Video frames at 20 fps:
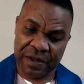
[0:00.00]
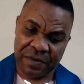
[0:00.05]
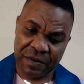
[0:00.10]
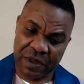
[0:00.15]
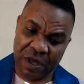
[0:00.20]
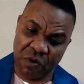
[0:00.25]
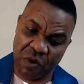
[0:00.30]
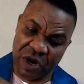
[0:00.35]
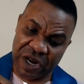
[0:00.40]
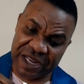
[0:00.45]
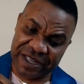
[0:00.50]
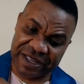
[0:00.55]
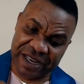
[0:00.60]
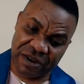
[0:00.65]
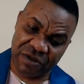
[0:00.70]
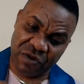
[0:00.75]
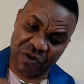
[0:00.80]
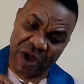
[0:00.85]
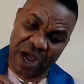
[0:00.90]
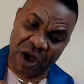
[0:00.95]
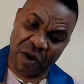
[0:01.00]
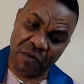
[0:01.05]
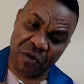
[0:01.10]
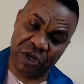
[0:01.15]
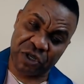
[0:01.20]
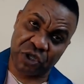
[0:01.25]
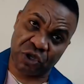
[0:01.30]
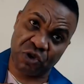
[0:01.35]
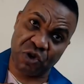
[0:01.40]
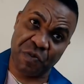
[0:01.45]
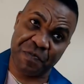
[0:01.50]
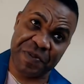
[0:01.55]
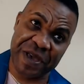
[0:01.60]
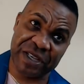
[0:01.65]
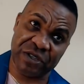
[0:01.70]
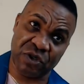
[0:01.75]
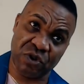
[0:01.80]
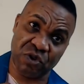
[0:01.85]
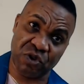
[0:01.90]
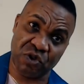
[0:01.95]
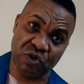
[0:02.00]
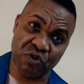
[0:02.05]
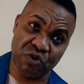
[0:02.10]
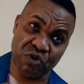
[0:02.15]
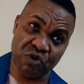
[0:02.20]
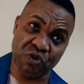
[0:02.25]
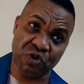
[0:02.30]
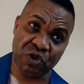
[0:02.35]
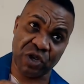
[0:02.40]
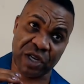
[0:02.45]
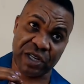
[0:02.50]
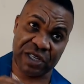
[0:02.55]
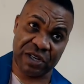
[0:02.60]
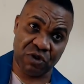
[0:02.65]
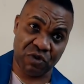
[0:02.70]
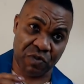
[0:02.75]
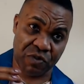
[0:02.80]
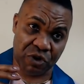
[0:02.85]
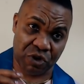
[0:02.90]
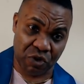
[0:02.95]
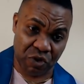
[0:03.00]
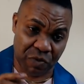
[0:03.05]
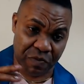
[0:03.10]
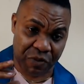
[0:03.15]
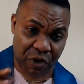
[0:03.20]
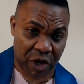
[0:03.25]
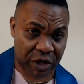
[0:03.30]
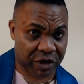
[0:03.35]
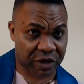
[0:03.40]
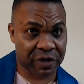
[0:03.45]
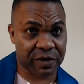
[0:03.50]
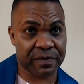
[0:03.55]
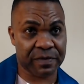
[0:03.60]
want to tell you how much toothpaste you should use on toothbrush.